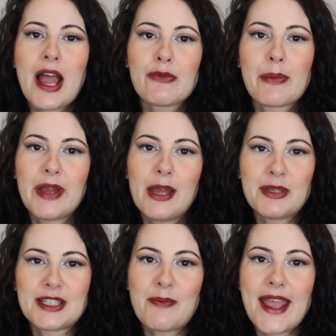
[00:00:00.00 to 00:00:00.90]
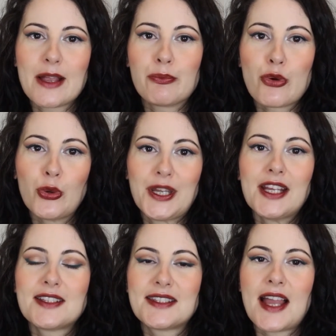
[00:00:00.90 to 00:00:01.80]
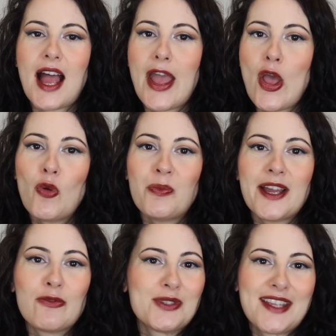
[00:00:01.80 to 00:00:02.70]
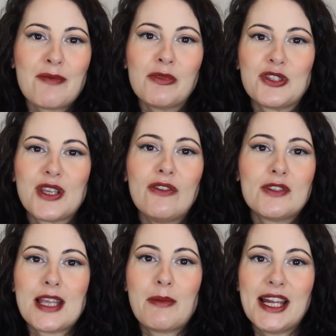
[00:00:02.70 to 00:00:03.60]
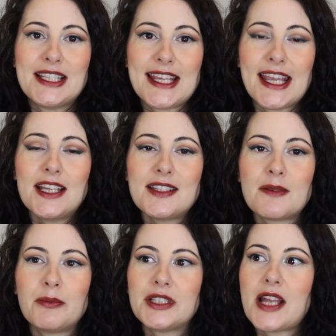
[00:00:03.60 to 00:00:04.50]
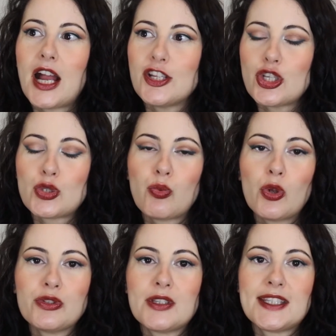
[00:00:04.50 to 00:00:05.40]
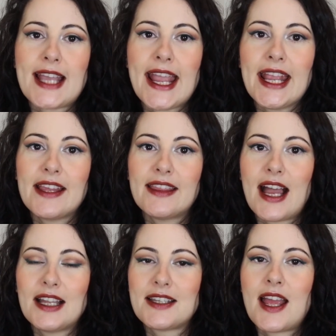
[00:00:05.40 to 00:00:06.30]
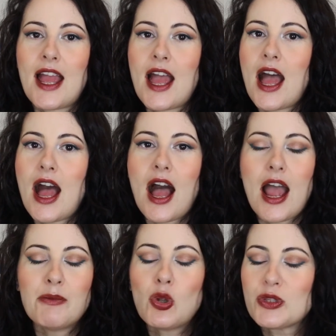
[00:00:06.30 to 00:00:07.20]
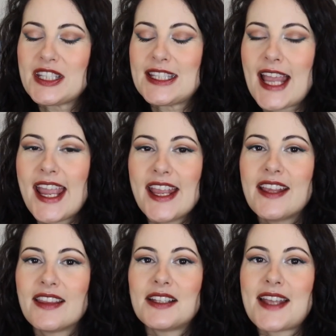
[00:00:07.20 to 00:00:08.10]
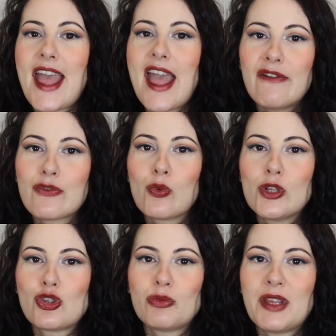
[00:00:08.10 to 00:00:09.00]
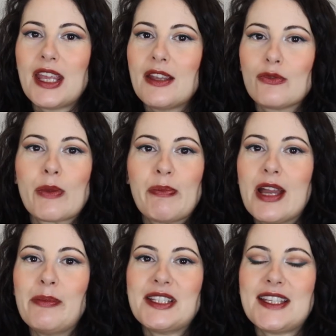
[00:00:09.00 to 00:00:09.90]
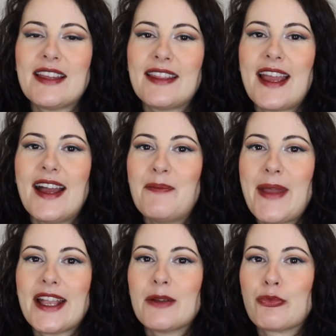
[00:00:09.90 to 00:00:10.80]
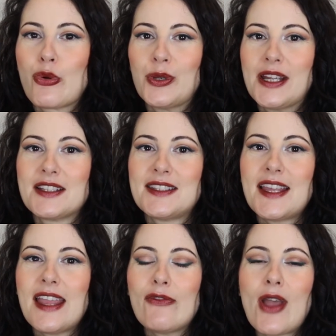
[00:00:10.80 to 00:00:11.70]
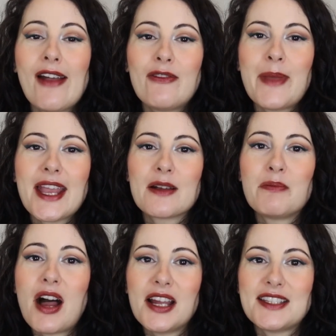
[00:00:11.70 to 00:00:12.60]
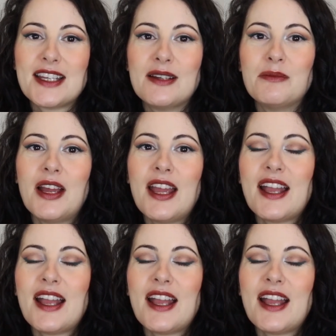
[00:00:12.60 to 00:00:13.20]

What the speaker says: my repurposed makeup products. I hope I was able to give you some ideas, but I just want to say that I'm not saying that everyone should be repurposing their makeup products. If you have a makeup item